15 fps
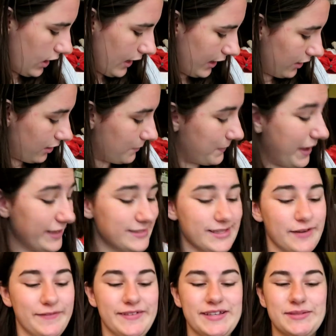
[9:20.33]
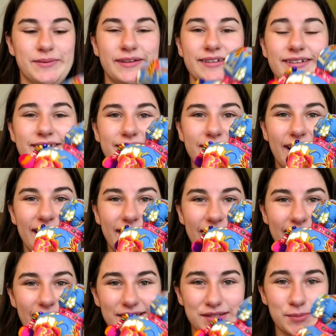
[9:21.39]
I got myself this one. I
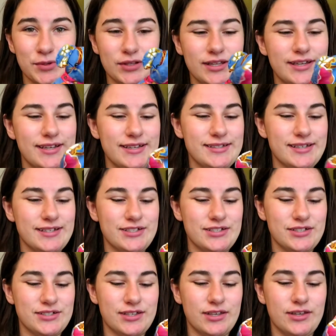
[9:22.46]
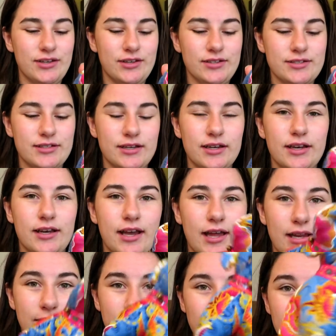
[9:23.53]
like how small it is. It's just cute. I
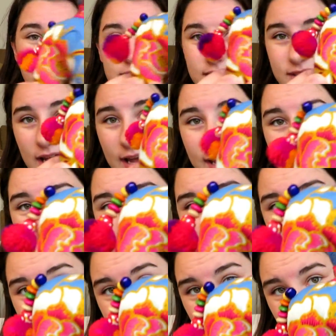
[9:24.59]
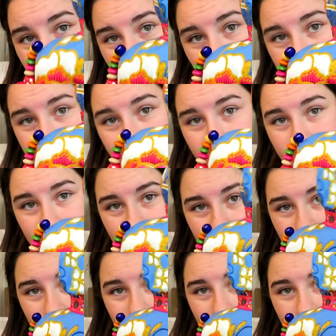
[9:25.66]
love all the designs and details on it.